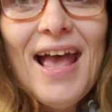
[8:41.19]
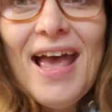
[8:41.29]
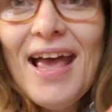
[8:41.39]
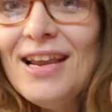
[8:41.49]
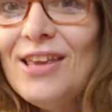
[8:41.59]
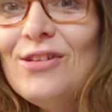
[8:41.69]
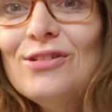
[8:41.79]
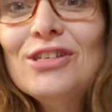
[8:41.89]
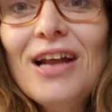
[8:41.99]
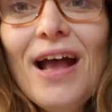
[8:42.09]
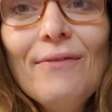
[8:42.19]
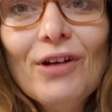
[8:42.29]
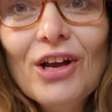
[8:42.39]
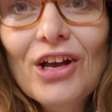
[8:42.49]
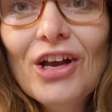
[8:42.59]
and you should have
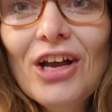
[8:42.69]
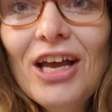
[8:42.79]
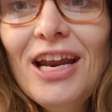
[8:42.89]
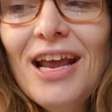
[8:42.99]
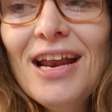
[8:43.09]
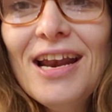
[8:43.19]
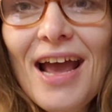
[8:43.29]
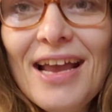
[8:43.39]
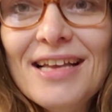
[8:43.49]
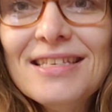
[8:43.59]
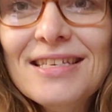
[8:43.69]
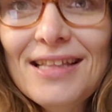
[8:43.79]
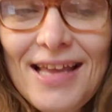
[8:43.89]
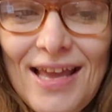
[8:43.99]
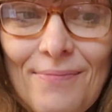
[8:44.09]
a good night's
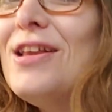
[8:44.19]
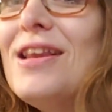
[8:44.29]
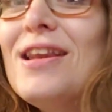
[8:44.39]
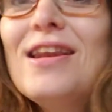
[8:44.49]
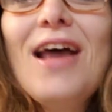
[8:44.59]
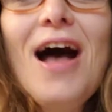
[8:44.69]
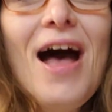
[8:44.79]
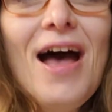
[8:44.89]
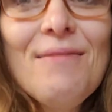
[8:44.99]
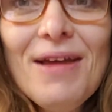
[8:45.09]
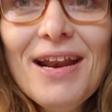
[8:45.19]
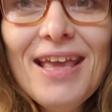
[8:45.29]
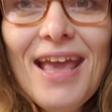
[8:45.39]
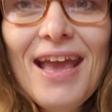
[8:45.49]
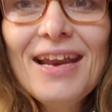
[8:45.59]
sleep. Non
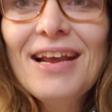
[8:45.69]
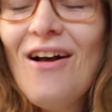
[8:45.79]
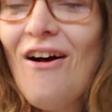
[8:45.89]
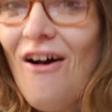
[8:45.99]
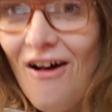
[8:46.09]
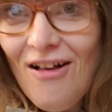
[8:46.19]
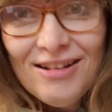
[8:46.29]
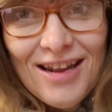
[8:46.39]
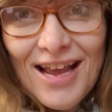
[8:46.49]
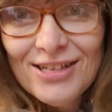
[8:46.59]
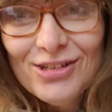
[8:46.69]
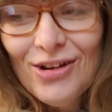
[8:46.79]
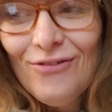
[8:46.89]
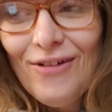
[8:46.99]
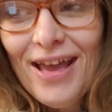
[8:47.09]
medicated, all
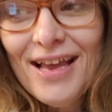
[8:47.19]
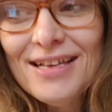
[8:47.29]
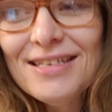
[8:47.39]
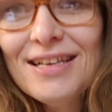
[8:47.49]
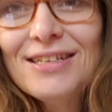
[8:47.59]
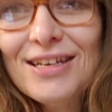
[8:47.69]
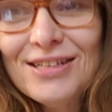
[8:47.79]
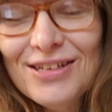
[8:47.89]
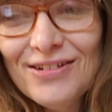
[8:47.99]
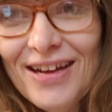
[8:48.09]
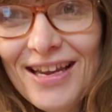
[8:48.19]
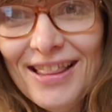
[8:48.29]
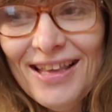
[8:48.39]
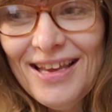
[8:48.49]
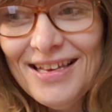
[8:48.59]
natural ways to
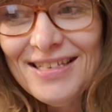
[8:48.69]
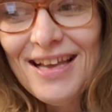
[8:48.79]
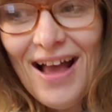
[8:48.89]
treat these